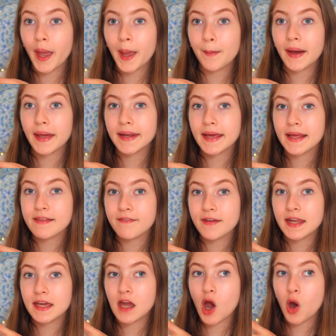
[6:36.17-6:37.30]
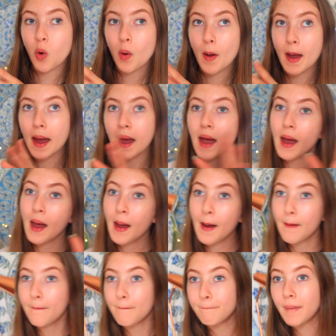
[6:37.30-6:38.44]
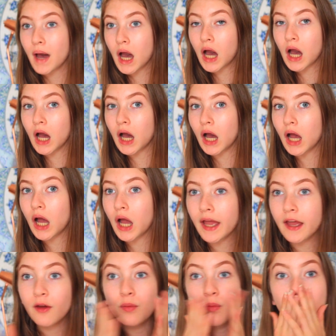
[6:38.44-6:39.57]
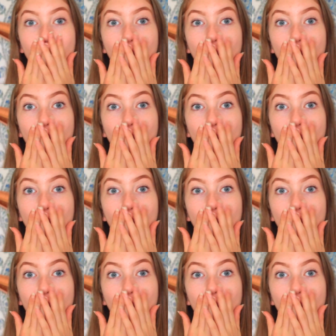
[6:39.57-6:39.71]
in my next video. Bye! I